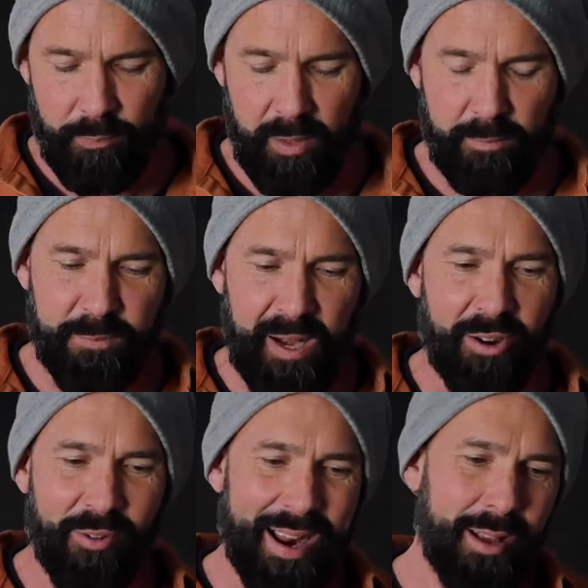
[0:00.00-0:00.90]
fiddle
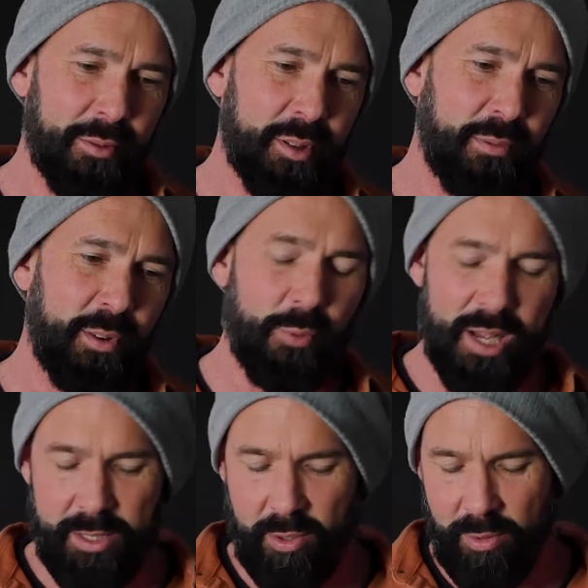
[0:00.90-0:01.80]
around, feel
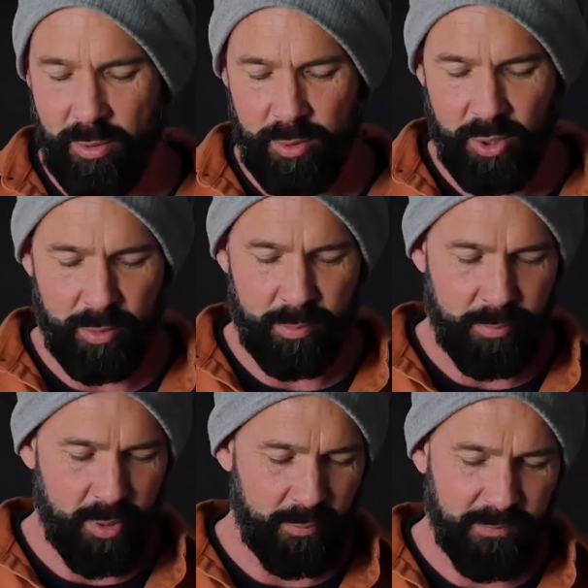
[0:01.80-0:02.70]
where
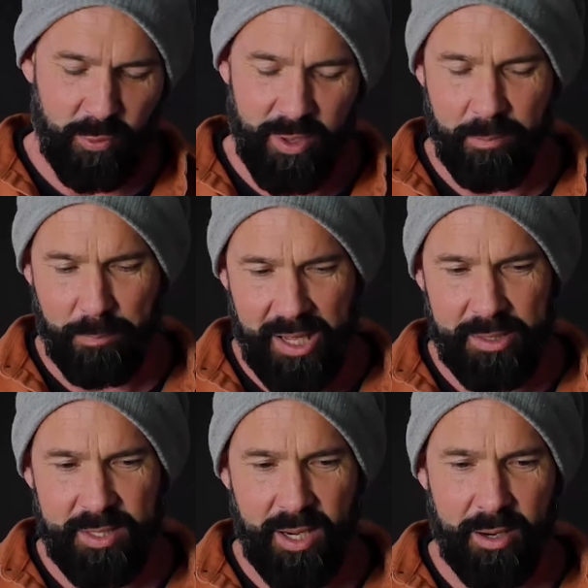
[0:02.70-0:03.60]
feel where the
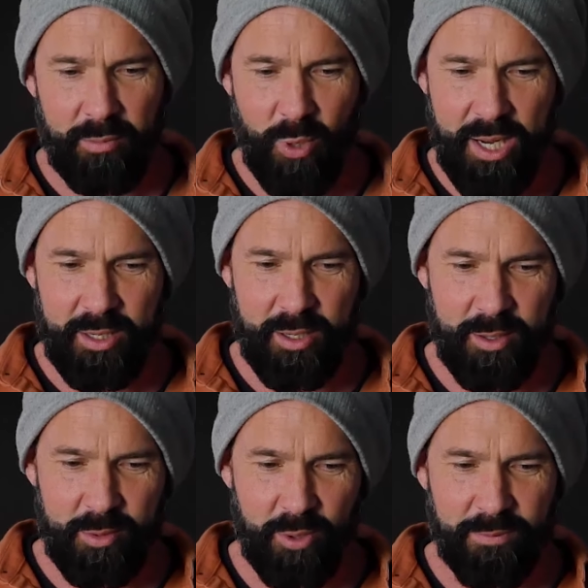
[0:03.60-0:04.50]
buttons are and where
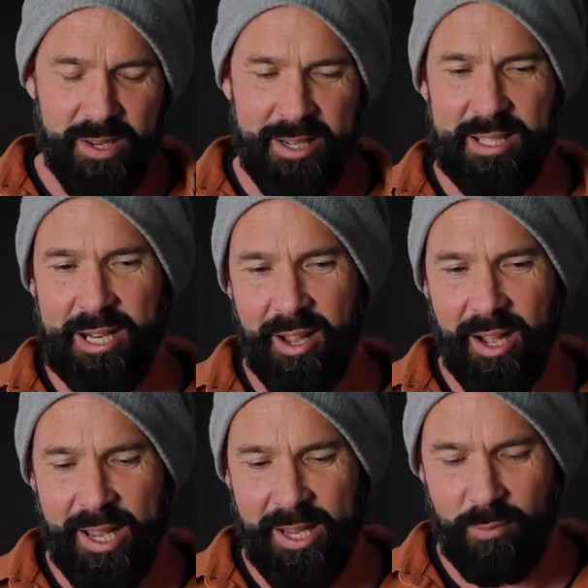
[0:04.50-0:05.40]
your fingers
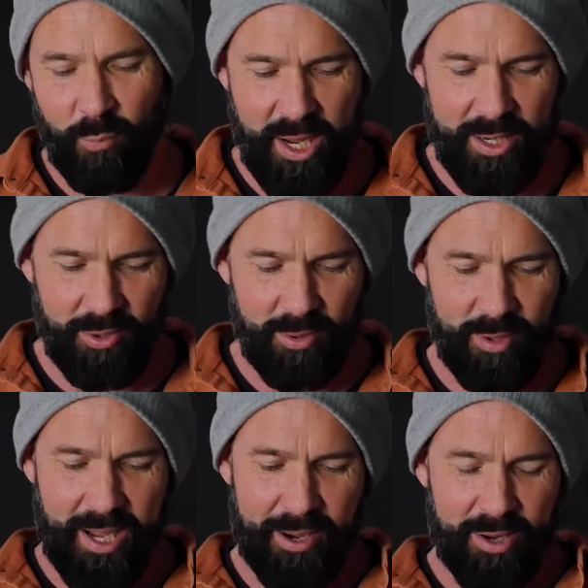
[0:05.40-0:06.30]
lie, and where
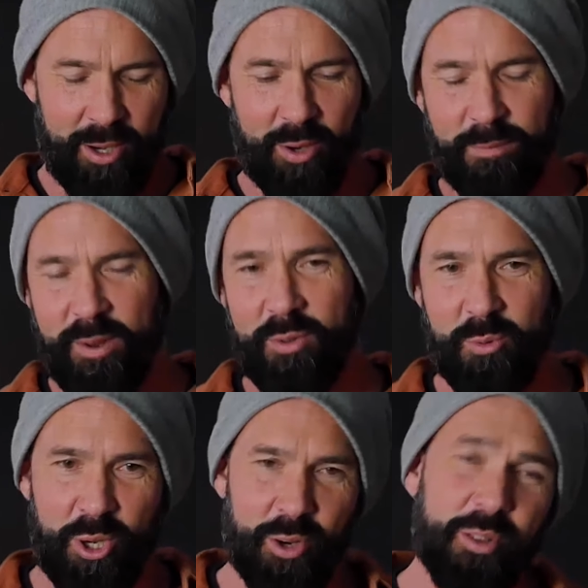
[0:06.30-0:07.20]
how it feels
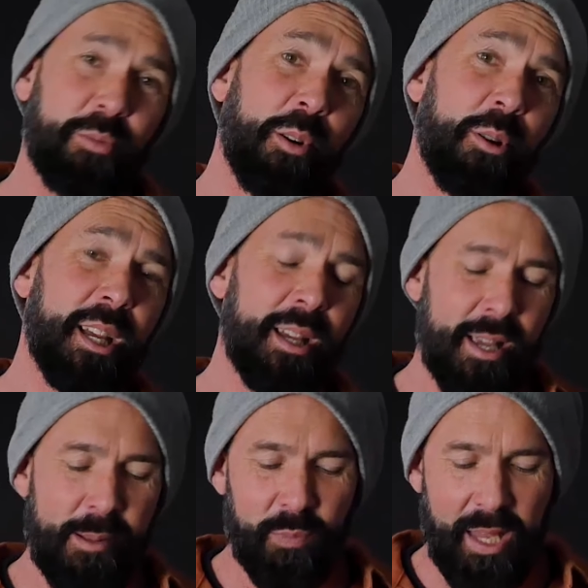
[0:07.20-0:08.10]
when you look through it,
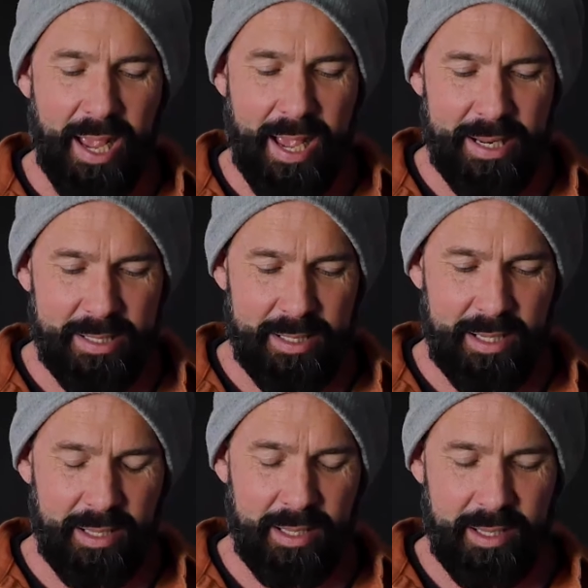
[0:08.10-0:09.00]
and
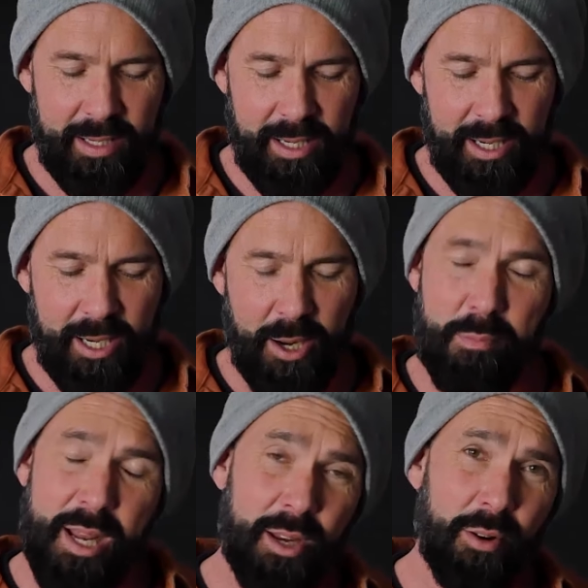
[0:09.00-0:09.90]
you know,
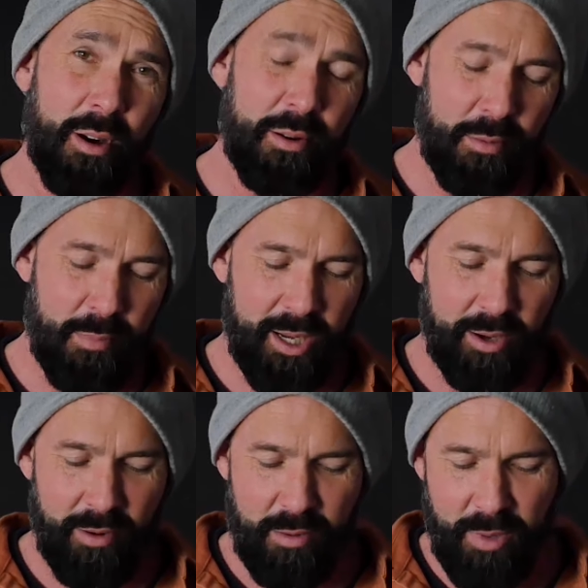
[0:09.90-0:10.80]
make your
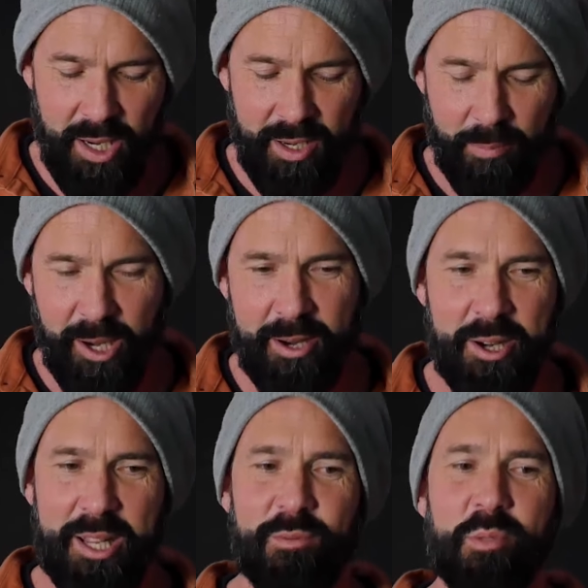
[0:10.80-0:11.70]
own mind up. I can
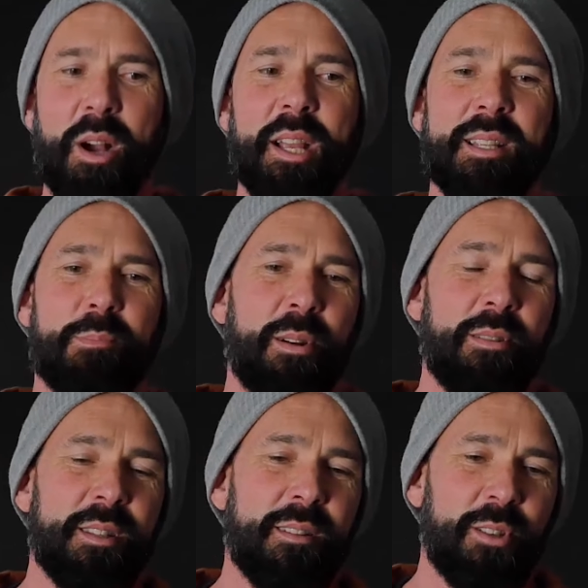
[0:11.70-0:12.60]
only give you my
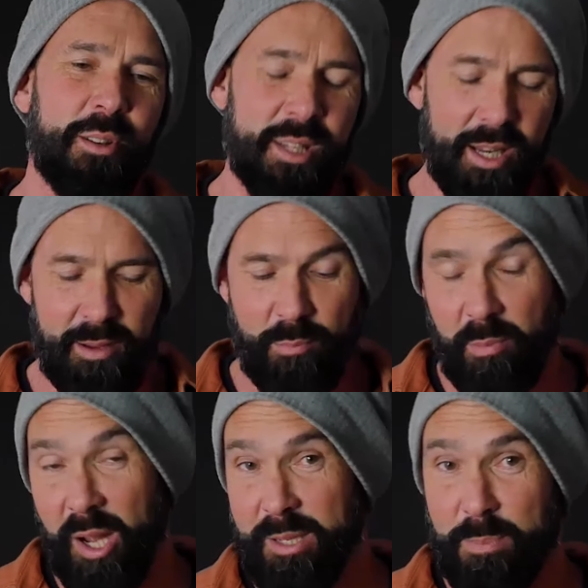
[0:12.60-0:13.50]
experience of using it, but
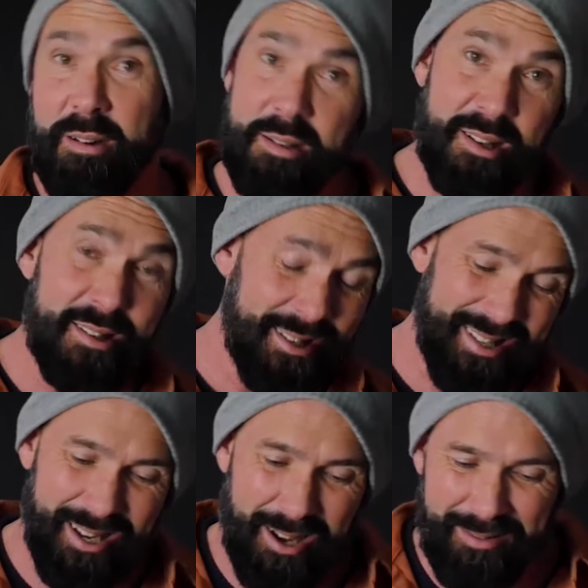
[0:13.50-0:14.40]
my experience of using this
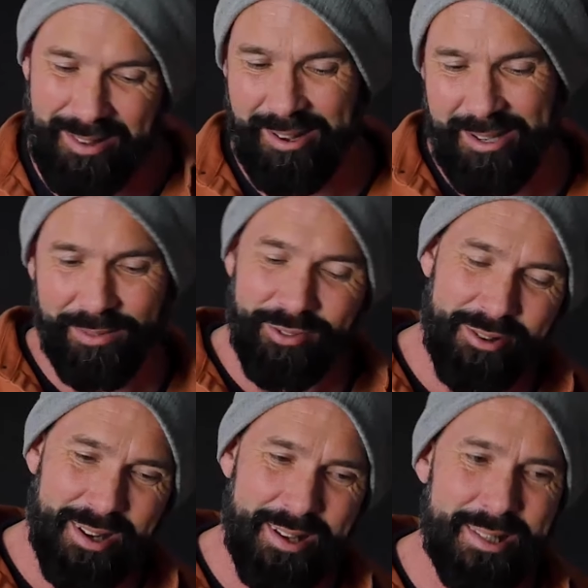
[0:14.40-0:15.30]
thing over the last
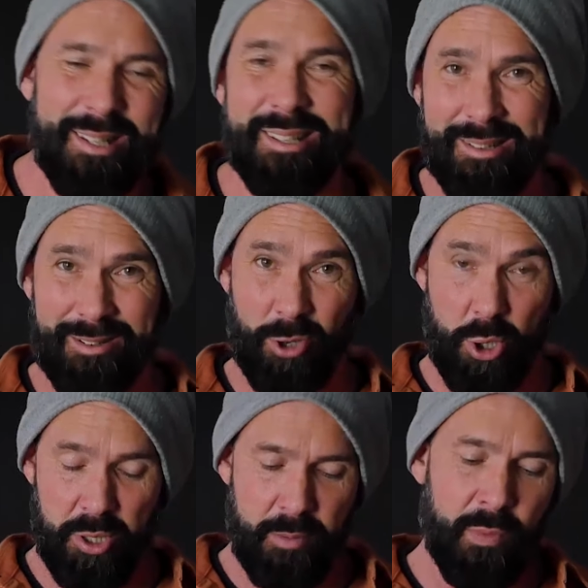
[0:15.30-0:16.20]
4 years,
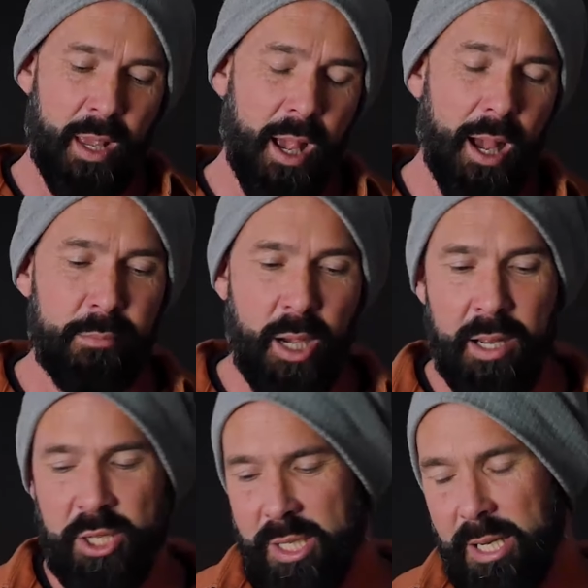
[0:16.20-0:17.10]
good. I
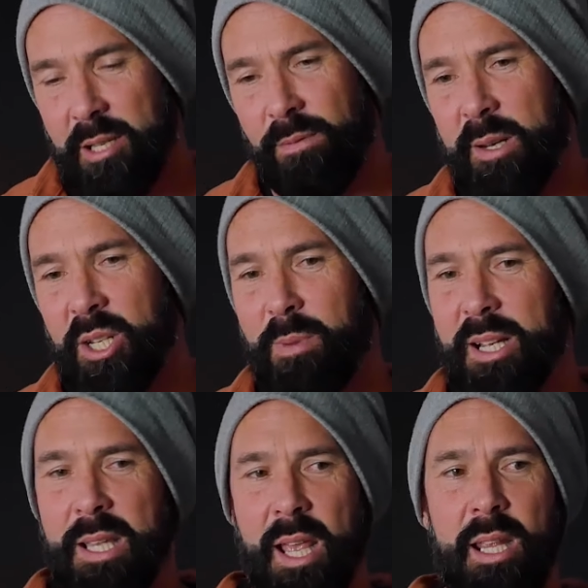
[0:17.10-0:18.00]
just need to finish by
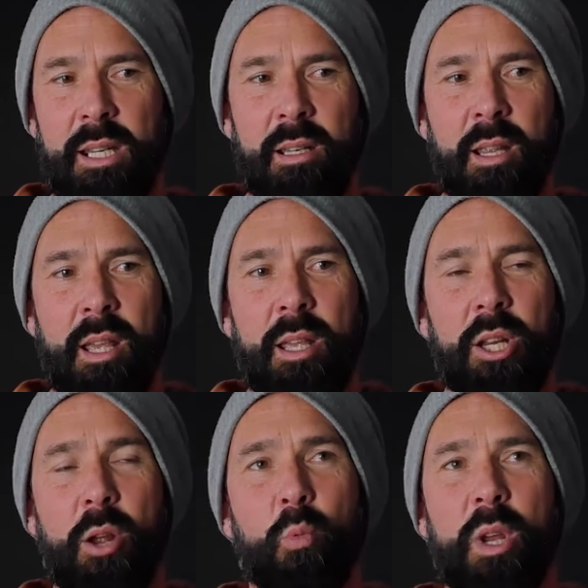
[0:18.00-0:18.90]
saying,
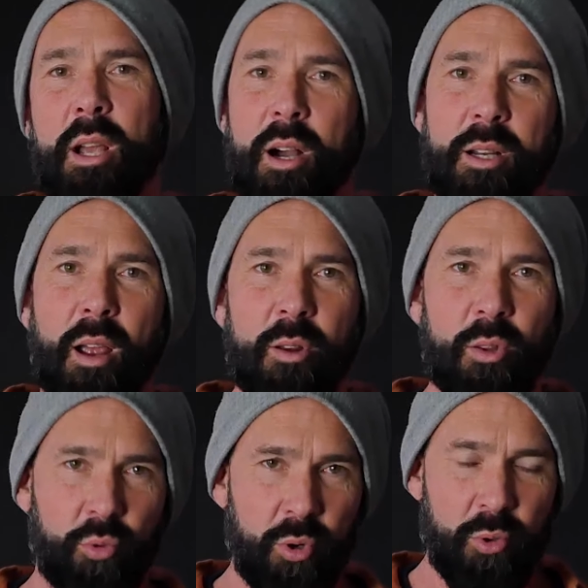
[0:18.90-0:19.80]
you know, we are going
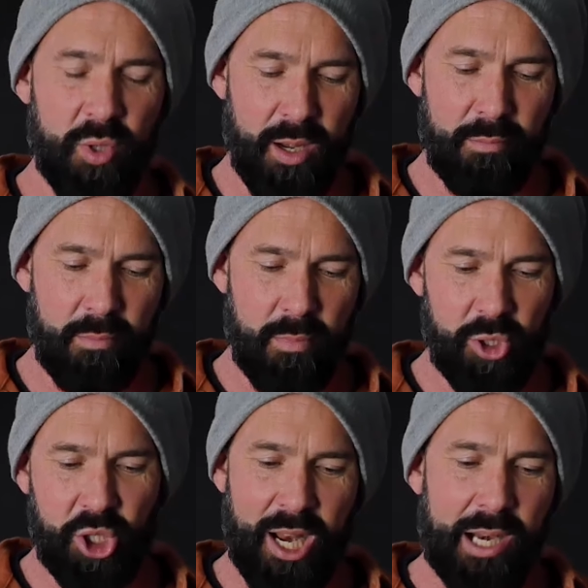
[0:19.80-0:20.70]
through some
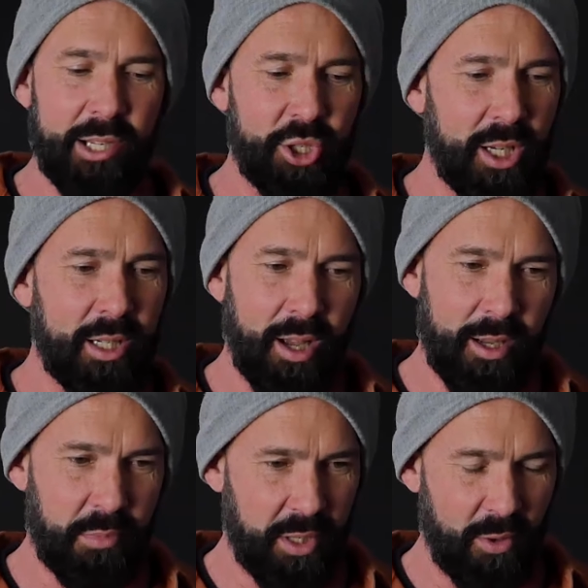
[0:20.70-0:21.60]
challenging
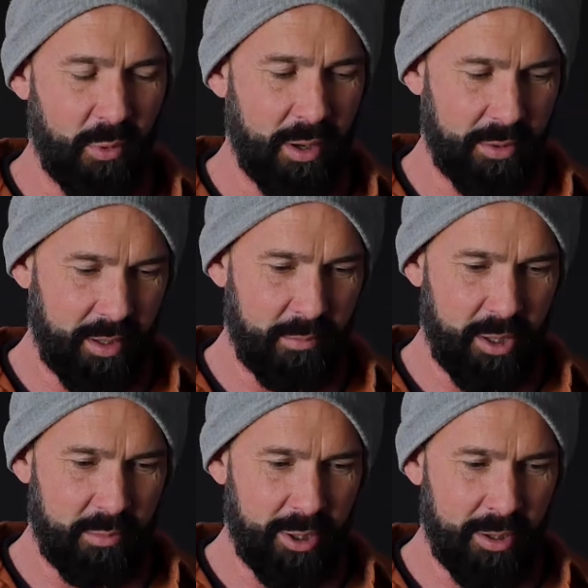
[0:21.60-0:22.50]
times in the world at the
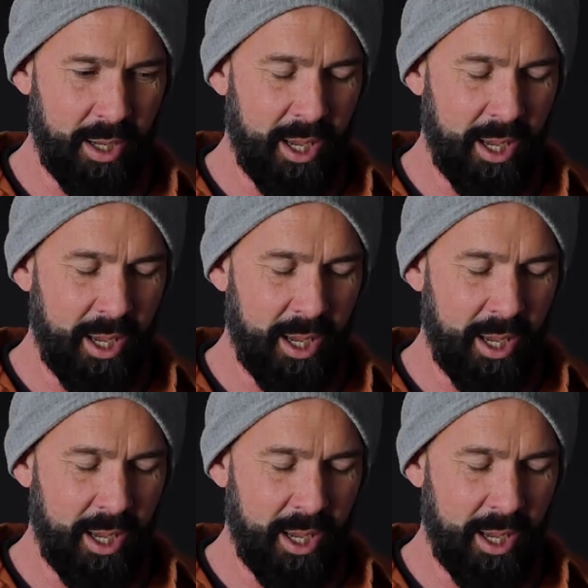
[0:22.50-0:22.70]
moment,